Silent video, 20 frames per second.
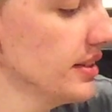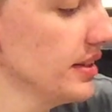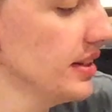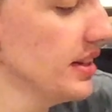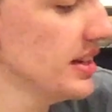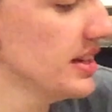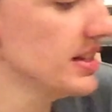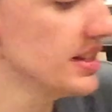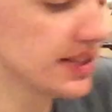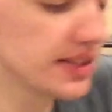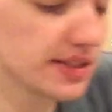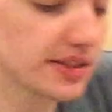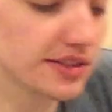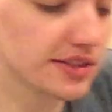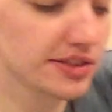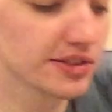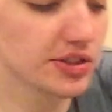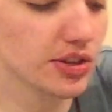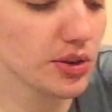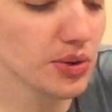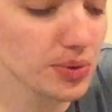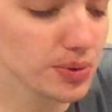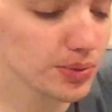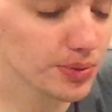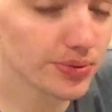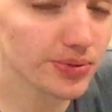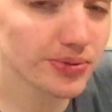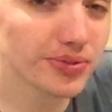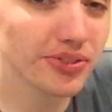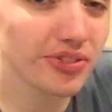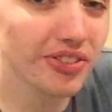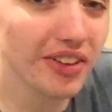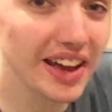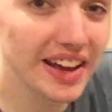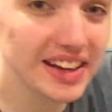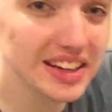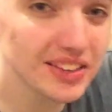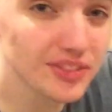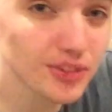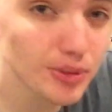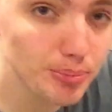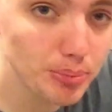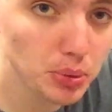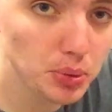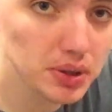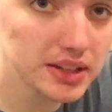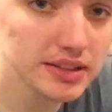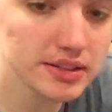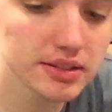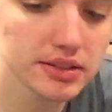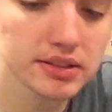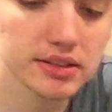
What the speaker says: is so fine of a point.